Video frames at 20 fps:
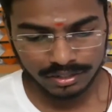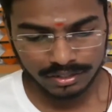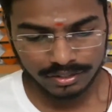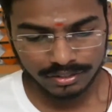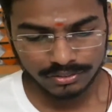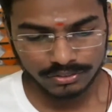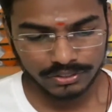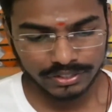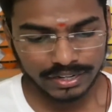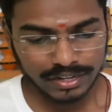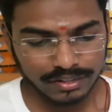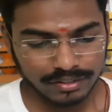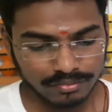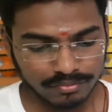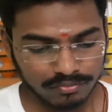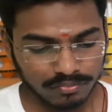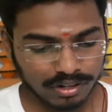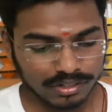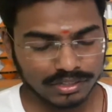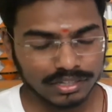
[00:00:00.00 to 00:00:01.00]
You can,
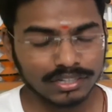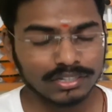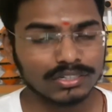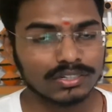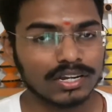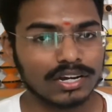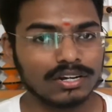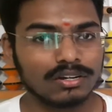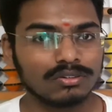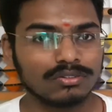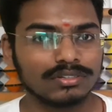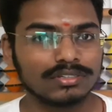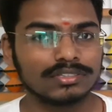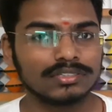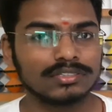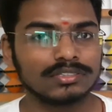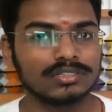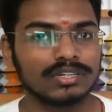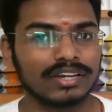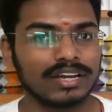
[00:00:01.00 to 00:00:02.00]
one thing you can do
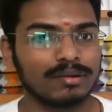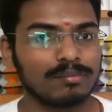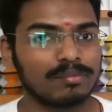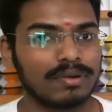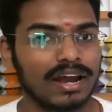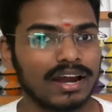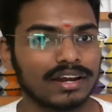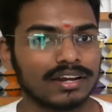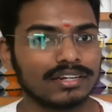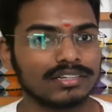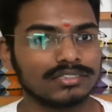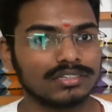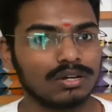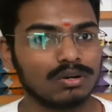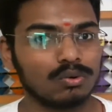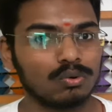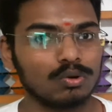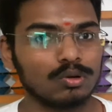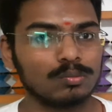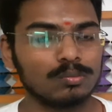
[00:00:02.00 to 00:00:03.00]
is you can practice your
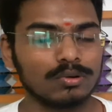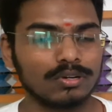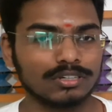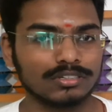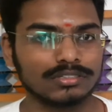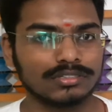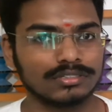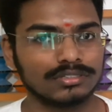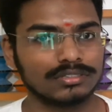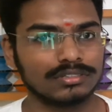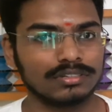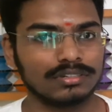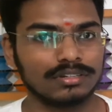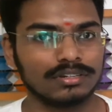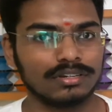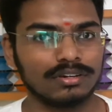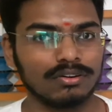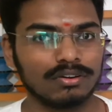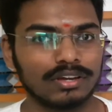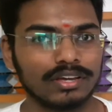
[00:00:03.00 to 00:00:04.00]
old books.
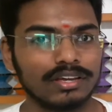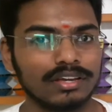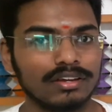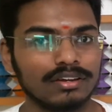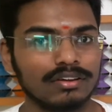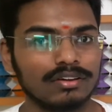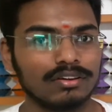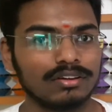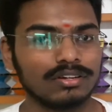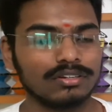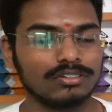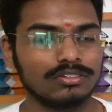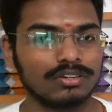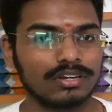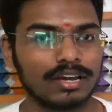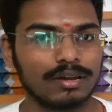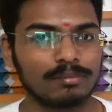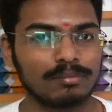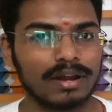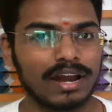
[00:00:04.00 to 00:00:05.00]
Okay, you
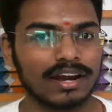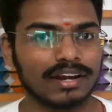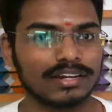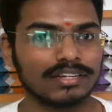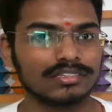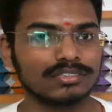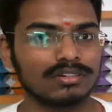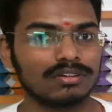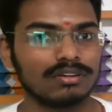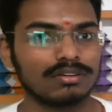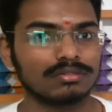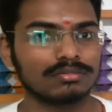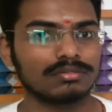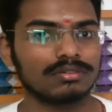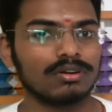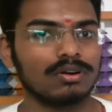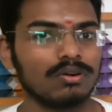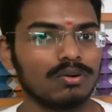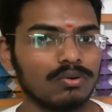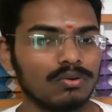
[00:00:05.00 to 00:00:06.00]
can practice your
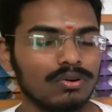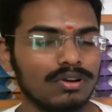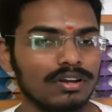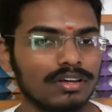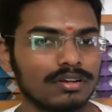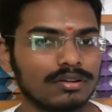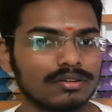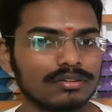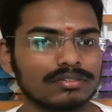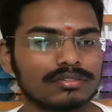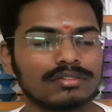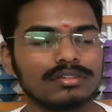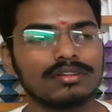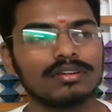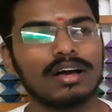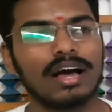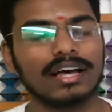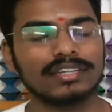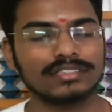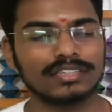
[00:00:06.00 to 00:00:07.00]
older
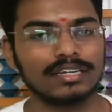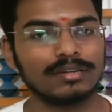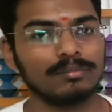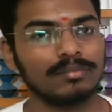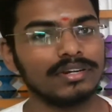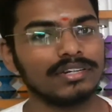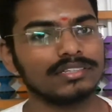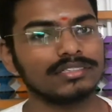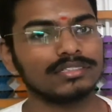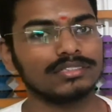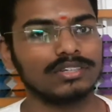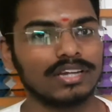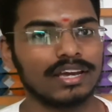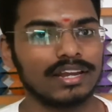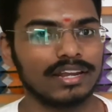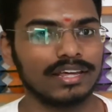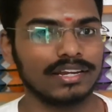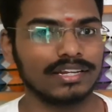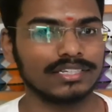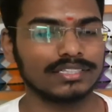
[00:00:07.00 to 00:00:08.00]
assignments. You
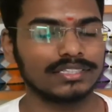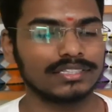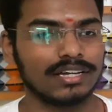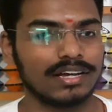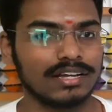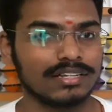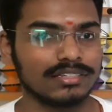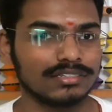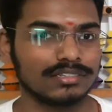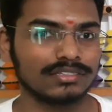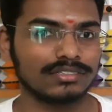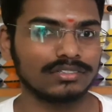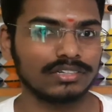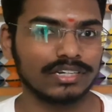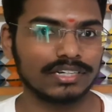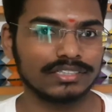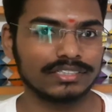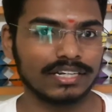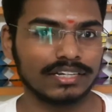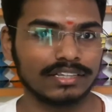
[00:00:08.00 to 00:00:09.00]
can erase the answers, you
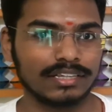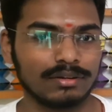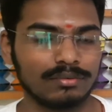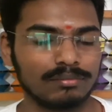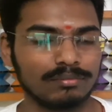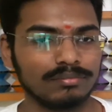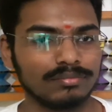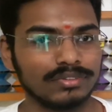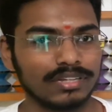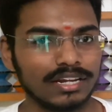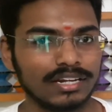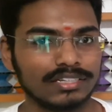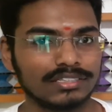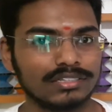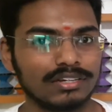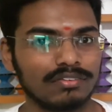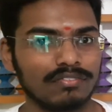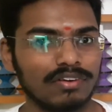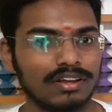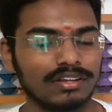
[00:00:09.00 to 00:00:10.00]
can check them. That is
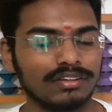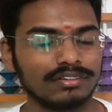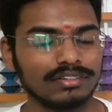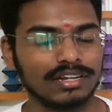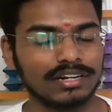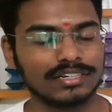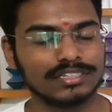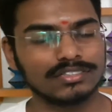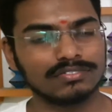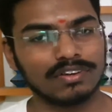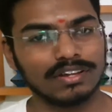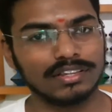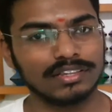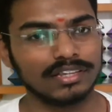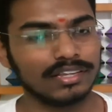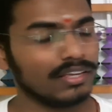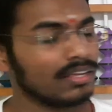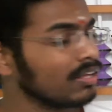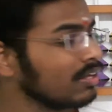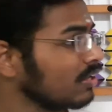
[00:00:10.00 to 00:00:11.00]
one
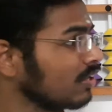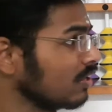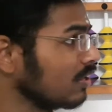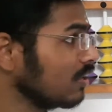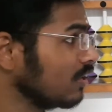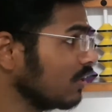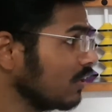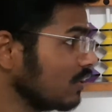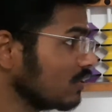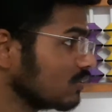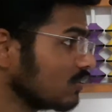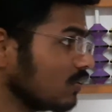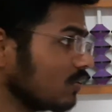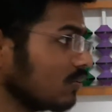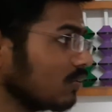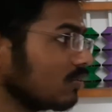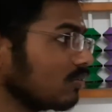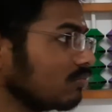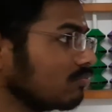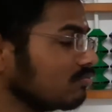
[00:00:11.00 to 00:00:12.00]
thing.
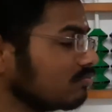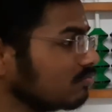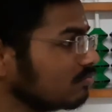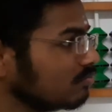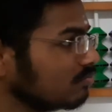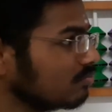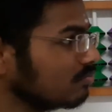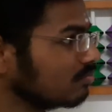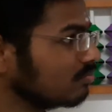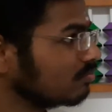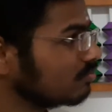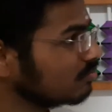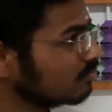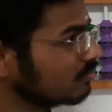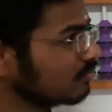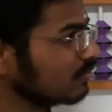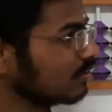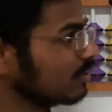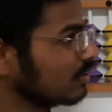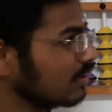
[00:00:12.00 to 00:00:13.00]
So
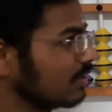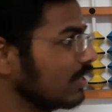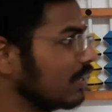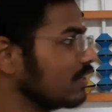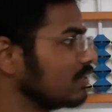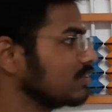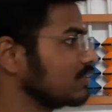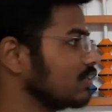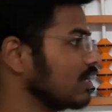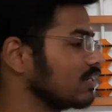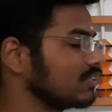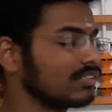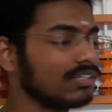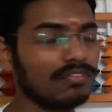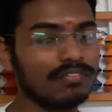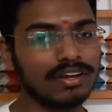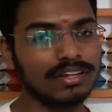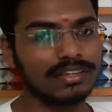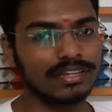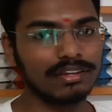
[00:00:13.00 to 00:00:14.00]
that's the
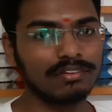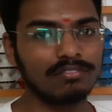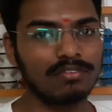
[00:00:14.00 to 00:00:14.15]
one thing.